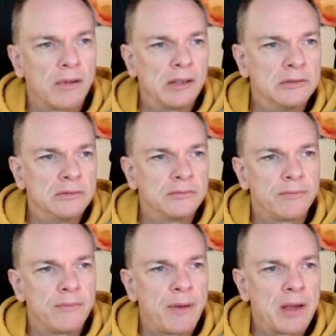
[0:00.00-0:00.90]

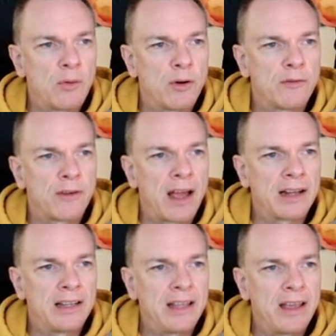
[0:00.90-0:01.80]
maybe a word for
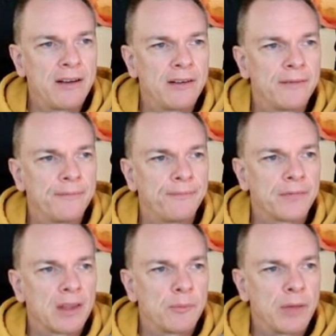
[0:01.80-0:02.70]
angling gear.
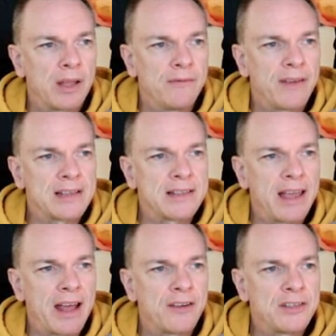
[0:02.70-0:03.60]

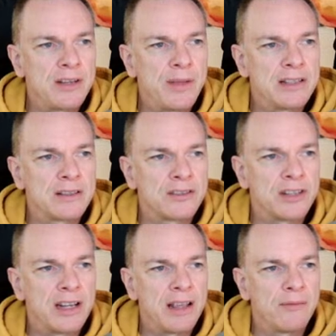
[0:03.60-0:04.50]
Investing energy means there's
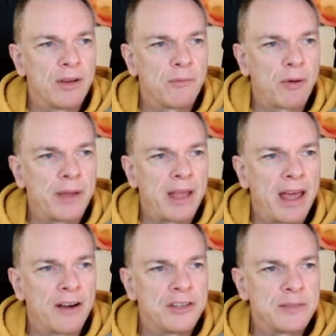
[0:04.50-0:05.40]
an, probably
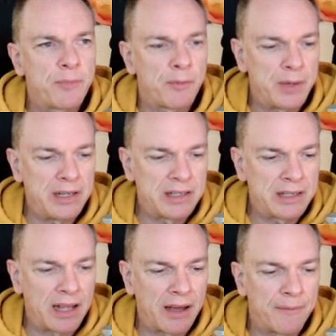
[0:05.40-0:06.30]
energy is probably been
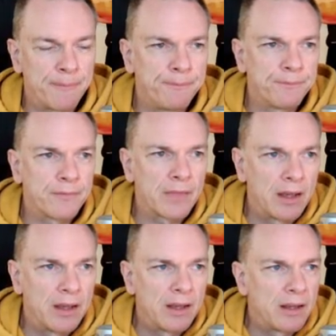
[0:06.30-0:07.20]
um,
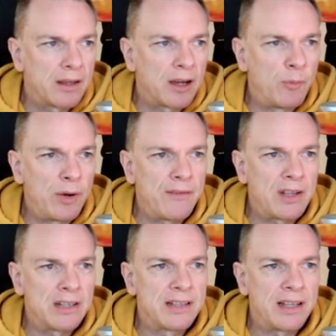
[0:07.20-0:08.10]

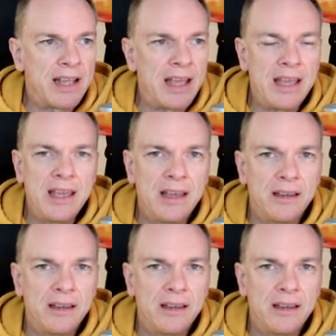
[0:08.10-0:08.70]
abbreviated to an E.